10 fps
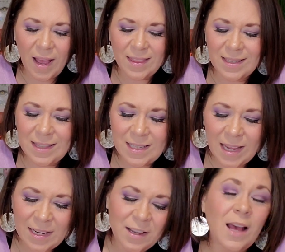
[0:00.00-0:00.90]
I think the
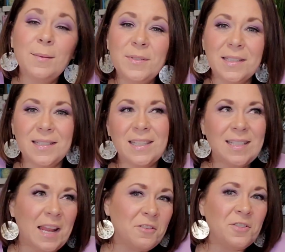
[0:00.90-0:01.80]
Knight of Cups is this
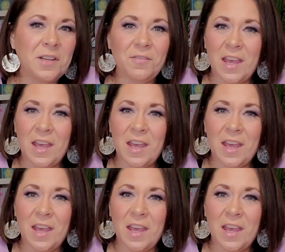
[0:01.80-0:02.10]
energy of,